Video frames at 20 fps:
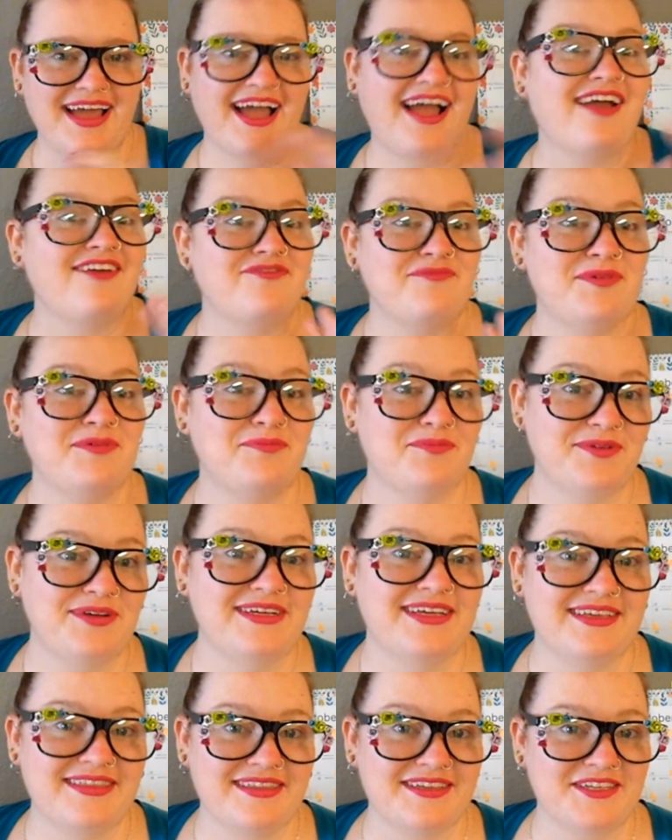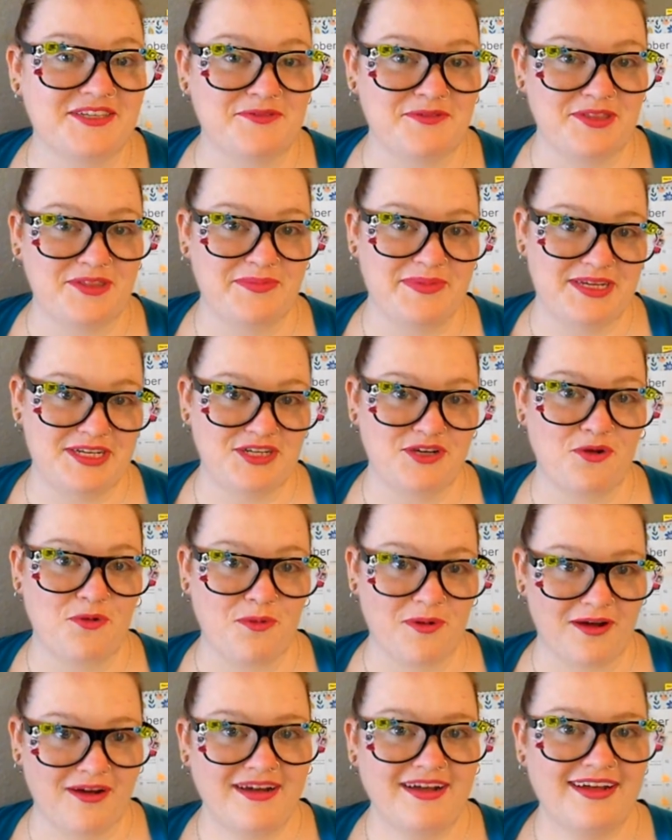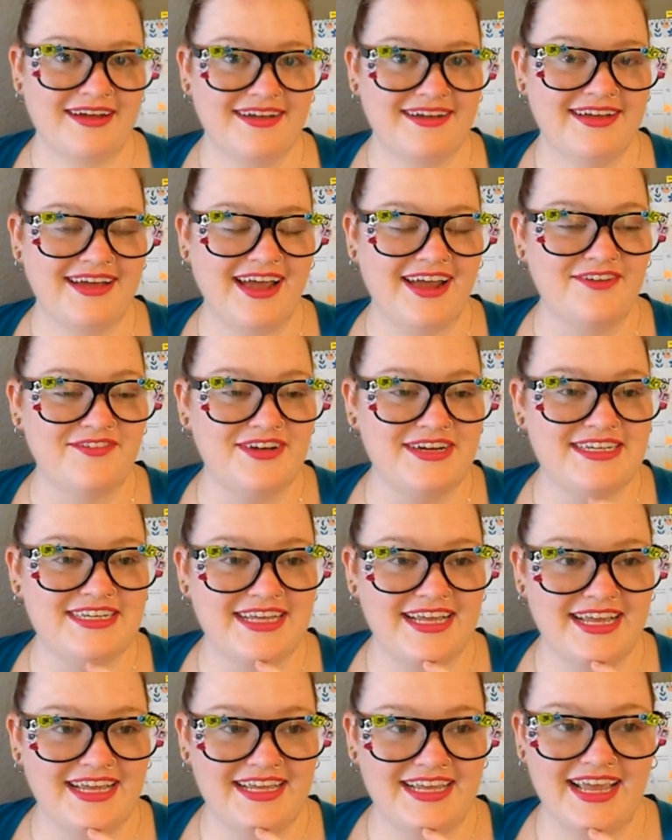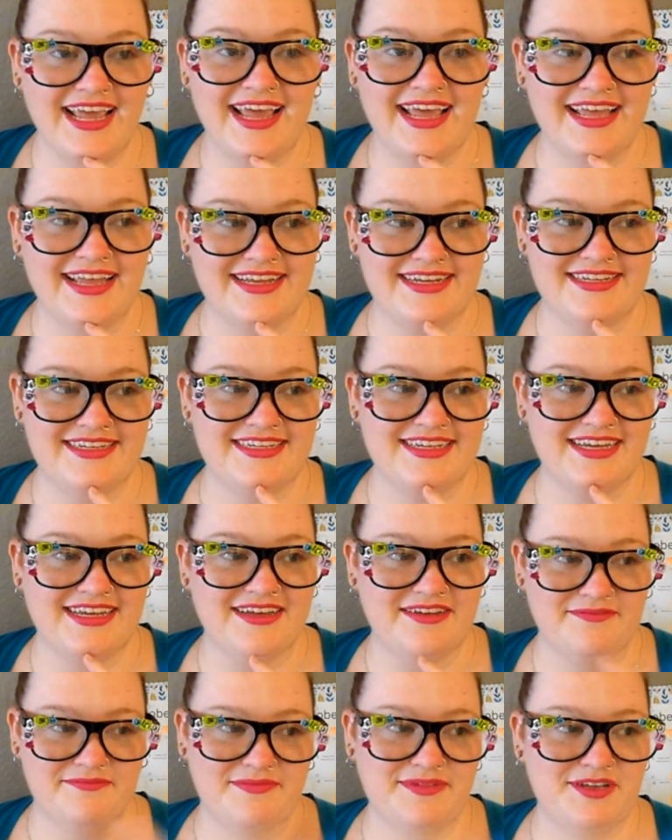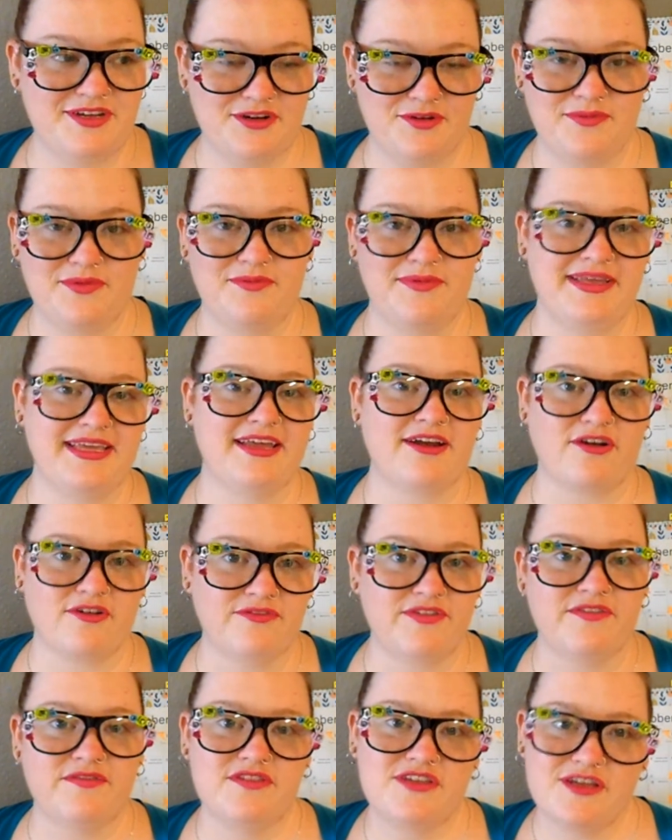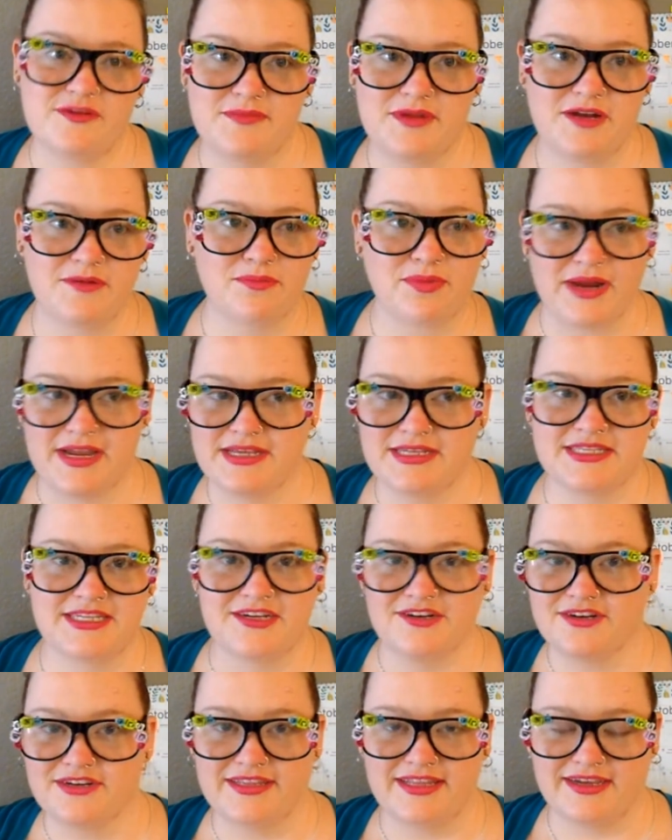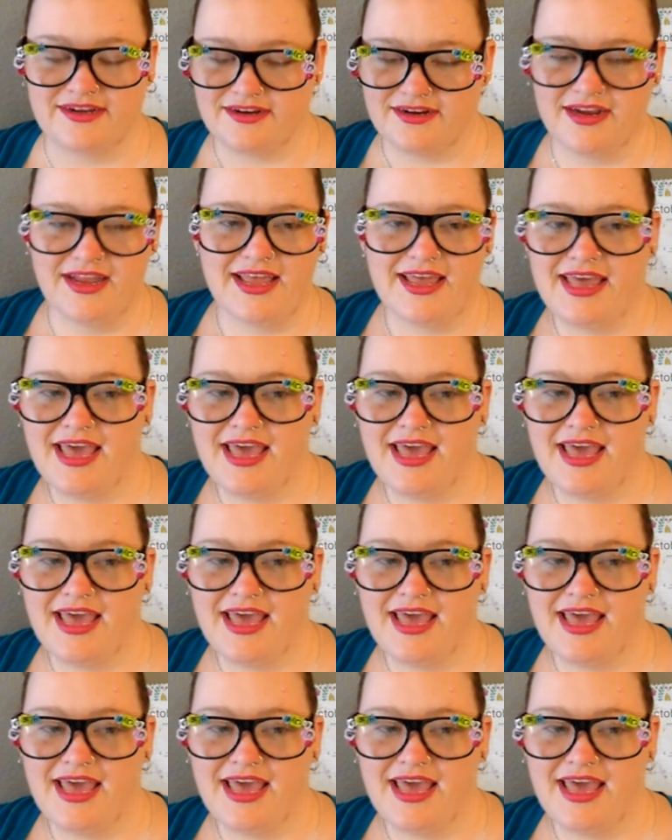I've been bringing this with me to work every day, and you know, when we get our 15-minute breaks here and there,